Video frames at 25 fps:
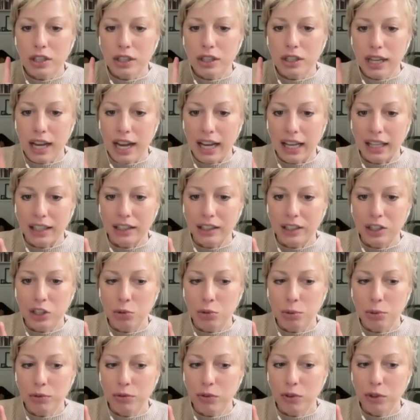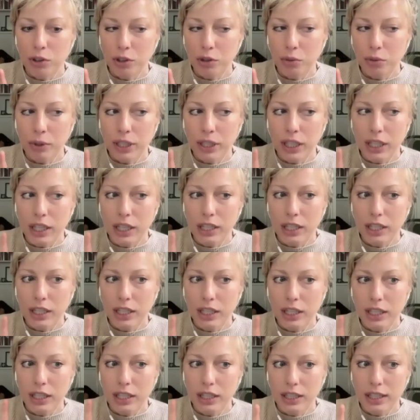college before you went and
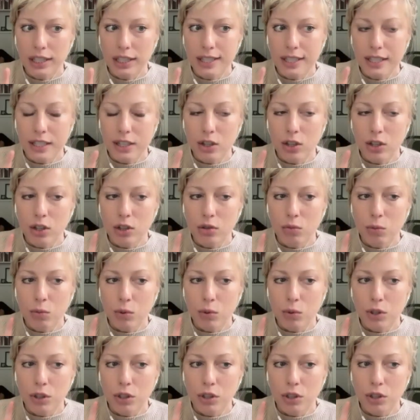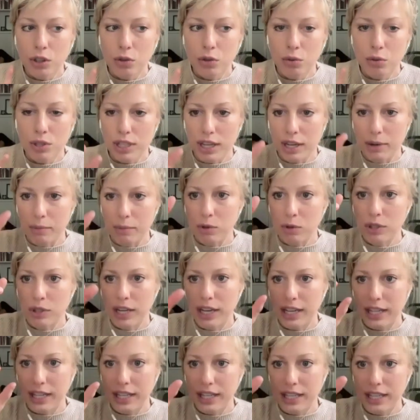enlisted, or were you
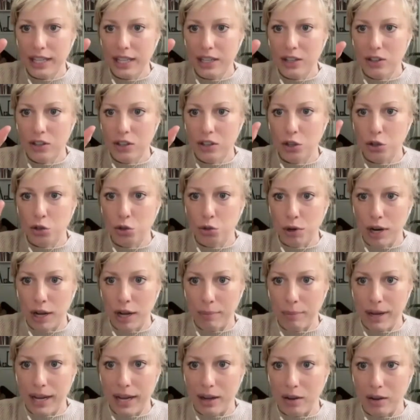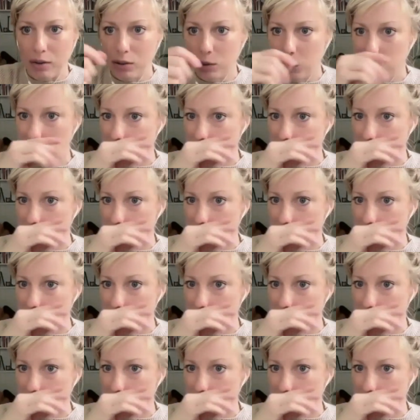simultaneously, or did you drop out?